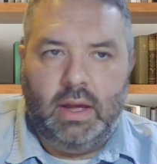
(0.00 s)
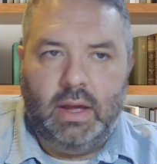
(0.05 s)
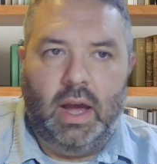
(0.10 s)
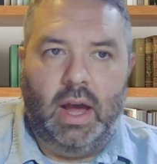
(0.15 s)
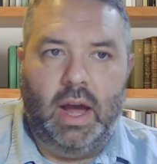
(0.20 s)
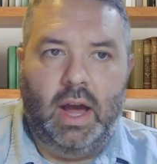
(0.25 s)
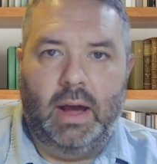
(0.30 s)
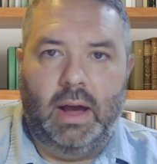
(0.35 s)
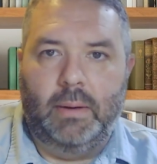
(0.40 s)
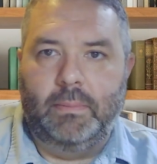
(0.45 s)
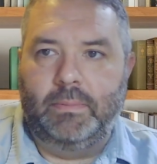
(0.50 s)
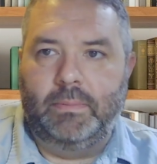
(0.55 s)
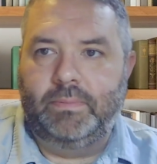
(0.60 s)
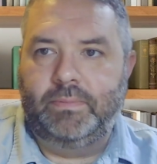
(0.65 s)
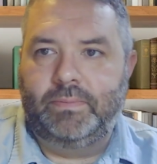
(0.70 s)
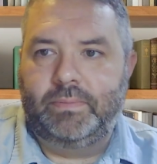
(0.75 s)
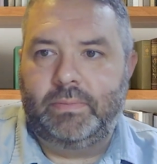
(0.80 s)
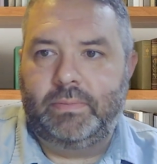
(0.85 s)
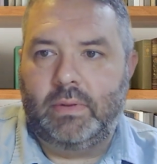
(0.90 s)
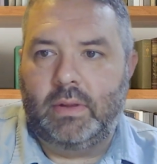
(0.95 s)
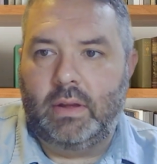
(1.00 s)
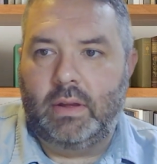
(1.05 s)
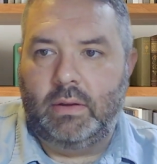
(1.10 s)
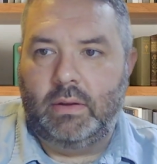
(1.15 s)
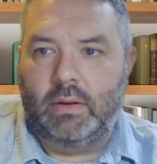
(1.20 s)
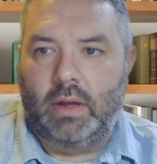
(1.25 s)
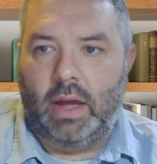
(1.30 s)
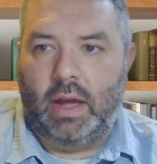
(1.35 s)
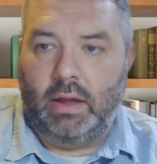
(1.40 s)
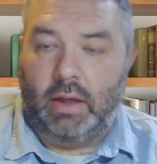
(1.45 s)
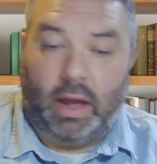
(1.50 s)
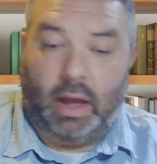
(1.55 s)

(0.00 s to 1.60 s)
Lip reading: Um, I